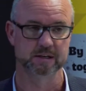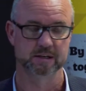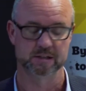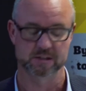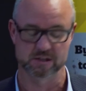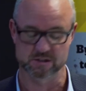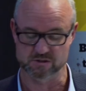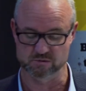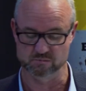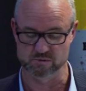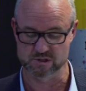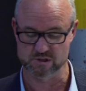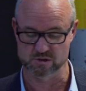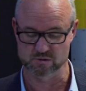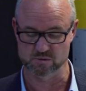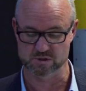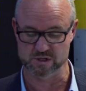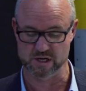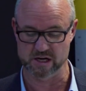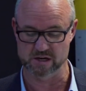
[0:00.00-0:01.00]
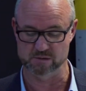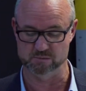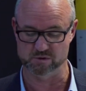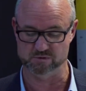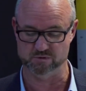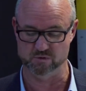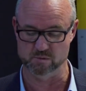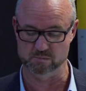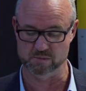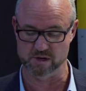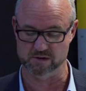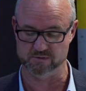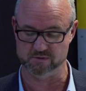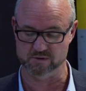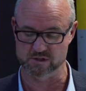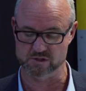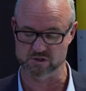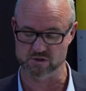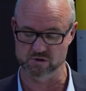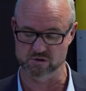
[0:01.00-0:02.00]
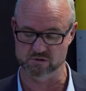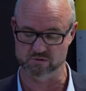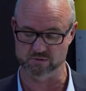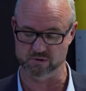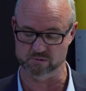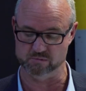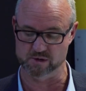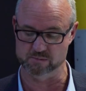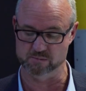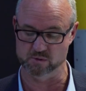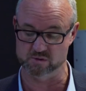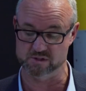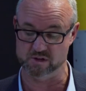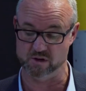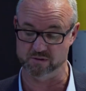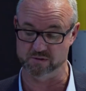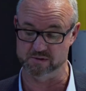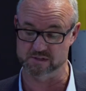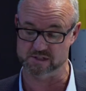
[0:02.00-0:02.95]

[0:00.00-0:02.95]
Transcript: This original Charter was formed out of concerns for the Rebuild's health and